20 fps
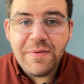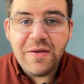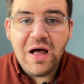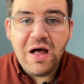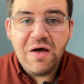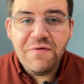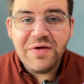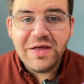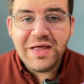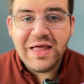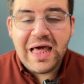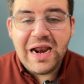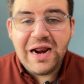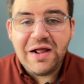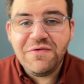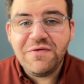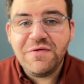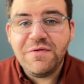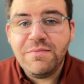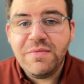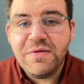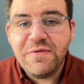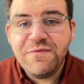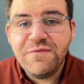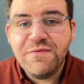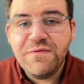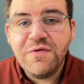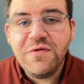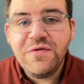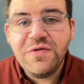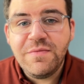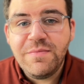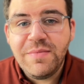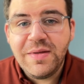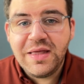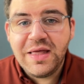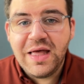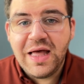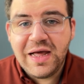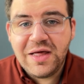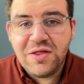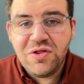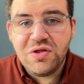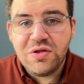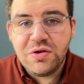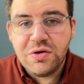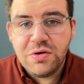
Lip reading: of a character before the big action.